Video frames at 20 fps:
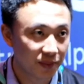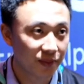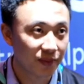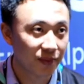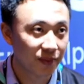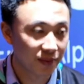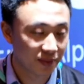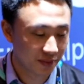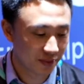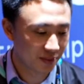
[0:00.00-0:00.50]

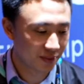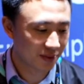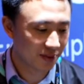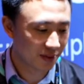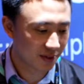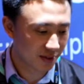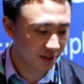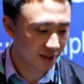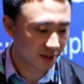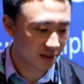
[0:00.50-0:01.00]

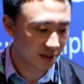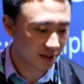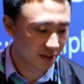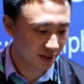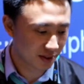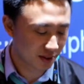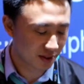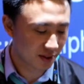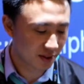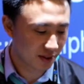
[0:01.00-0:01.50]

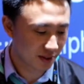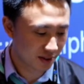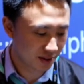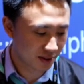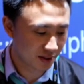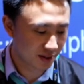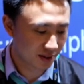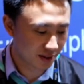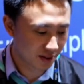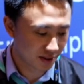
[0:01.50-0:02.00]

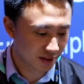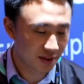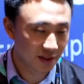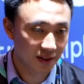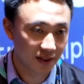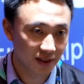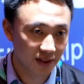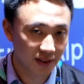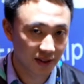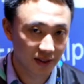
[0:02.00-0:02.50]

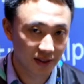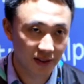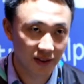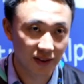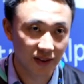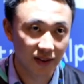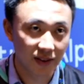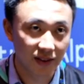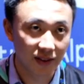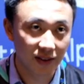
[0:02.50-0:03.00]

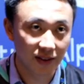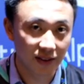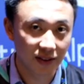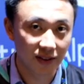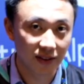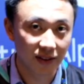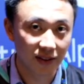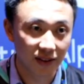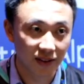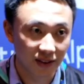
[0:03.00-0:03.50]

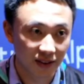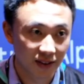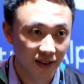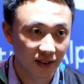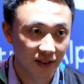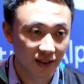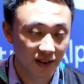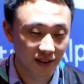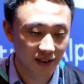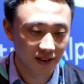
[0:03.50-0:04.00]

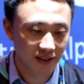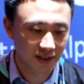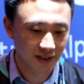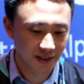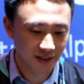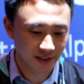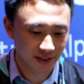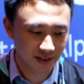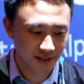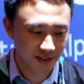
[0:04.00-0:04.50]

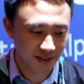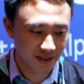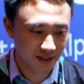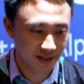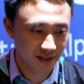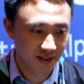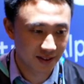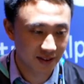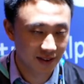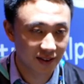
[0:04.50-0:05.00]

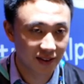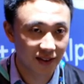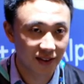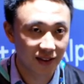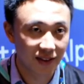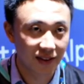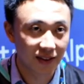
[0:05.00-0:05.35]
(silent)